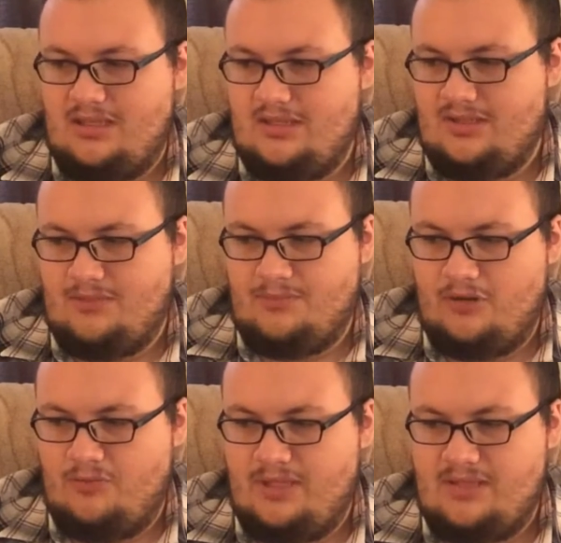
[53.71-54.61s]
is the Pro
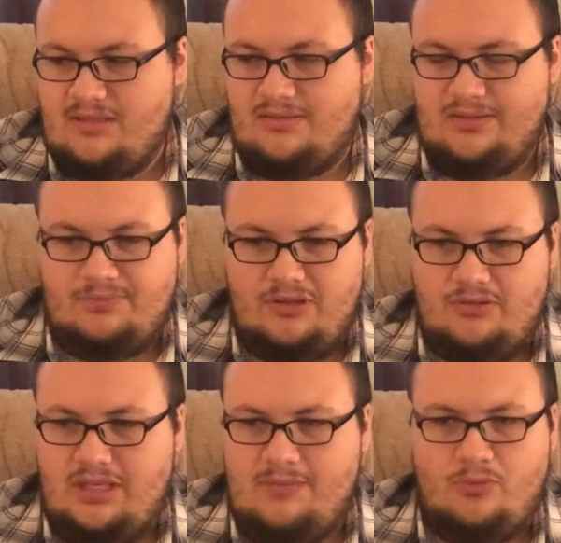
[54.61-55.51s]
Pencil and the Pro
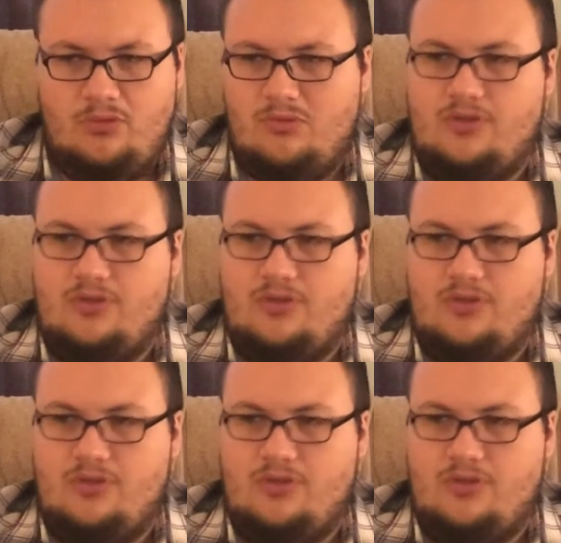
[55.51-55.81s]
Keyboard,